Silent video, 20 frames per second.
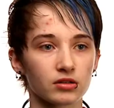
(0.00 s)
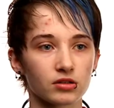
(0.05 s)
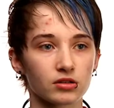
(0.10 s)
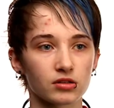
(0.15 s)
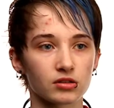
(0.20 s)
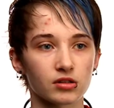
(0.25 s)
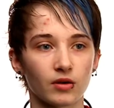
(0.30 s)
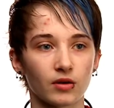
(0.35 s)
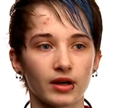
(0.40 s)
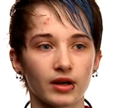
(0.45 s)

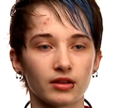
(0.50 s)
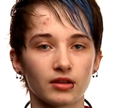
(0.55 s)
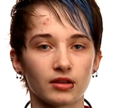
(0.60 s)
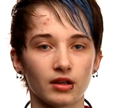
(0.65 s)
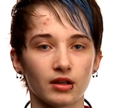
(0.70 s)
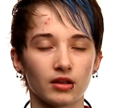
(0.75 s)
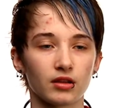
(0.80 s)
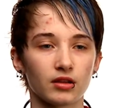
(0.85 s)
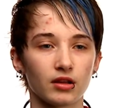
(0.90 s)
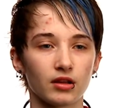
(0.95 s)
So I
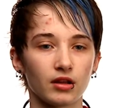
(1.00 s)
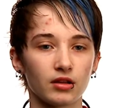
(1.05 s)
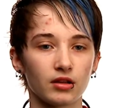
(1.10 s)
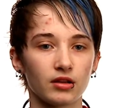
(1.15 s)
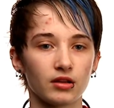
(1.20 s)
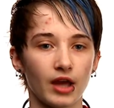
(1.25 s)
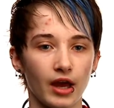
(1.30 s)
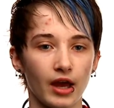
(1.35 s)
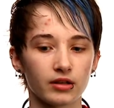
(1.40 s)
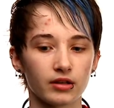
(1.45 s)
think that
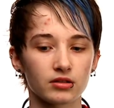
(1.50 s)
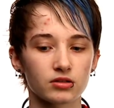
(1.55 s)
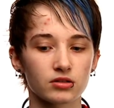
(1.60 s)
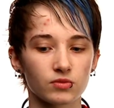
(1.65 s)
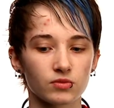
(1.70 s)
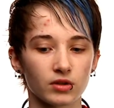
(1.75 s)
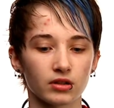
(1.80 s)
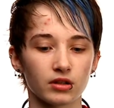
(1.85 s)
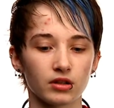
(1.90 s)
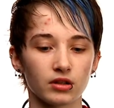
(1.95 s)
that's
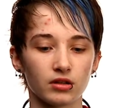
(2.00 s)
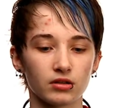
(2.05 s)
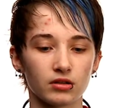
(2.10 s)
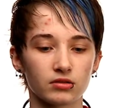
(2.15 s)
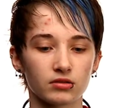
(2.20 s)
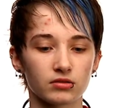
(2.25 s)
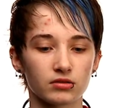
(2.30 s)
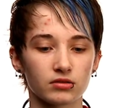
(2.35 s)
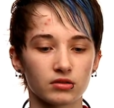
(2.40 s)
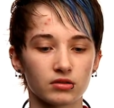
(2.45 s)
really
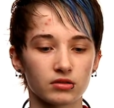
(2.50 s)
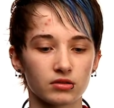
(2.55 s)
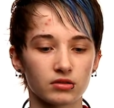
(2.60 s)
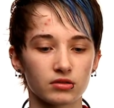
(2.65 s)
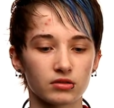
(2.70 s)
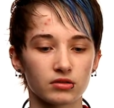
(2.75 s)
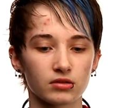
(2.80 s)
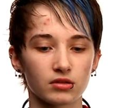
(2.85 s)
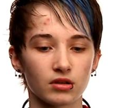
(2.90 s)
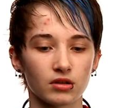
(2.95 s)

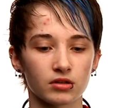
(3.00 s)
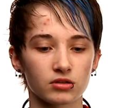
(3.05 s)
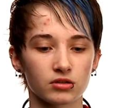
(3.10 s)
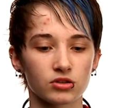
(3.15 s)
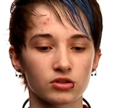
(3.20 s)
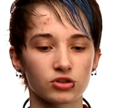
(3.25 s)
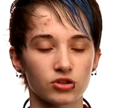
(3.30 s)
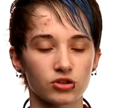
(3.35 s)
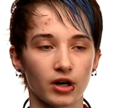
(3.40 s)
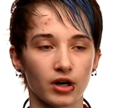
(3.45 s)
a
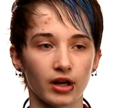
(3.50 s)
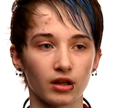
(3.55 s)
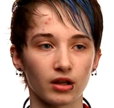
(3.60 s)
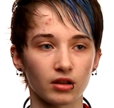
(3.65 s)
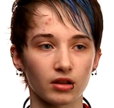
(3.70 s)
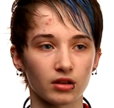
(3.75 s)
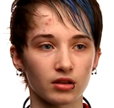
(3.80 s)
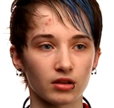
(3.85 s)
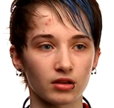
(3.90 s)
strength